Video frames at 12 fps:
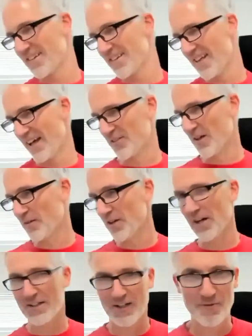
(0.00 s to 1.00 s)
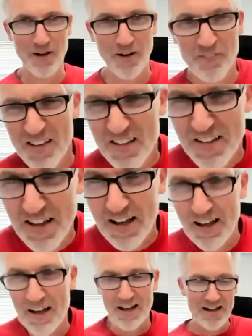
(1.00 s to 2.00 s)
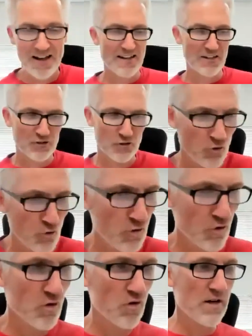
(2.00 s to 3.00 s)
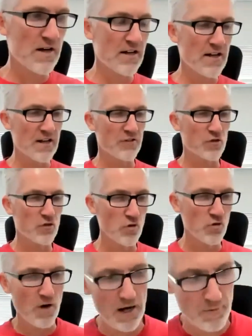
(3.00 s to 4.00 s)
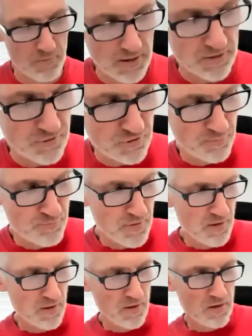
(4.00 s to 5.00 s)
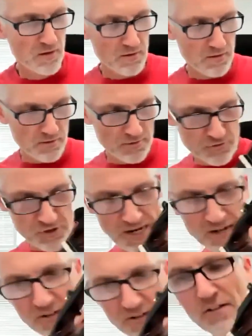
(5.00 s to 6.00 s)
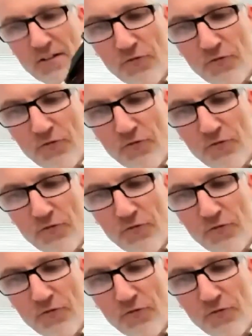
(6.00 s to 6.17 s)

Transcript: That's hey. what I'm talking about. and it's cool. It, it's cool how much changing the